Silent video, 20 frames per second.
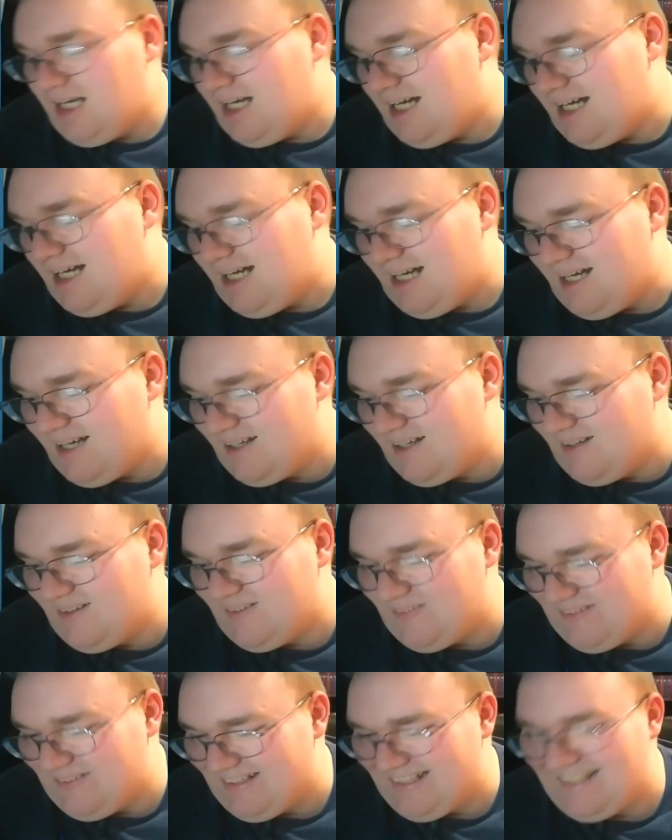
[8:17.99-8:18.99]

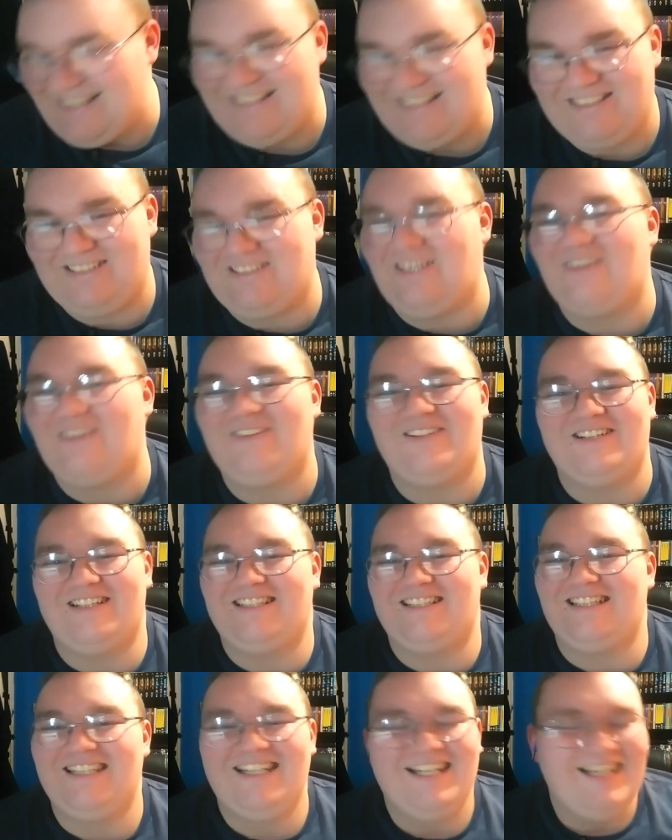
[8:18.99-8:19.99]
It's so
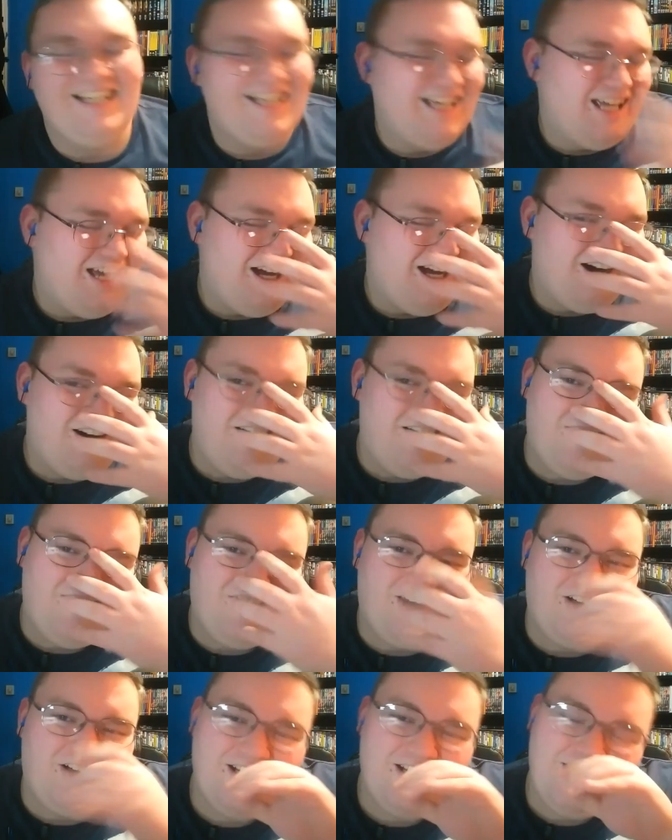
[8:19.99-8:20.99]
good.
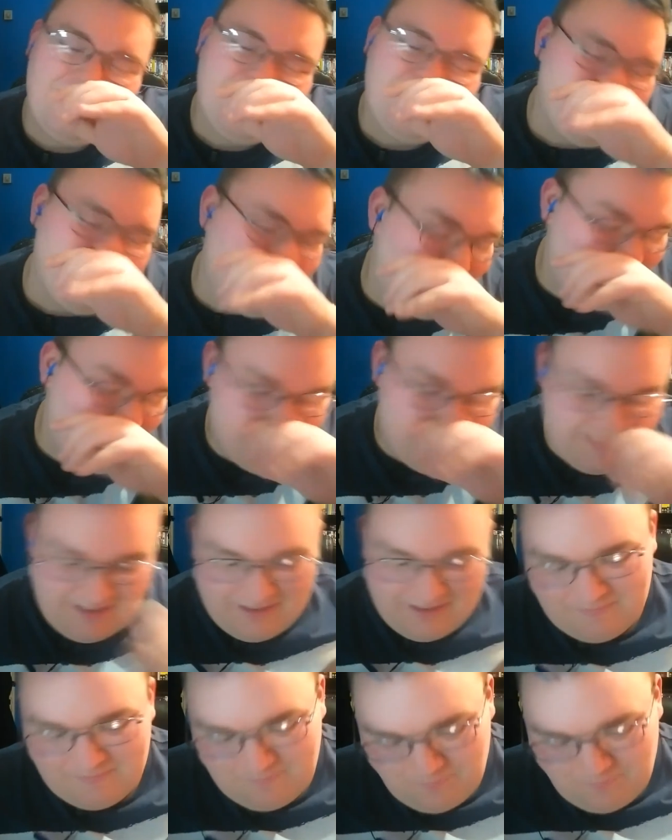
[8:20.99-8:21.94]
Oh, it's hilarious.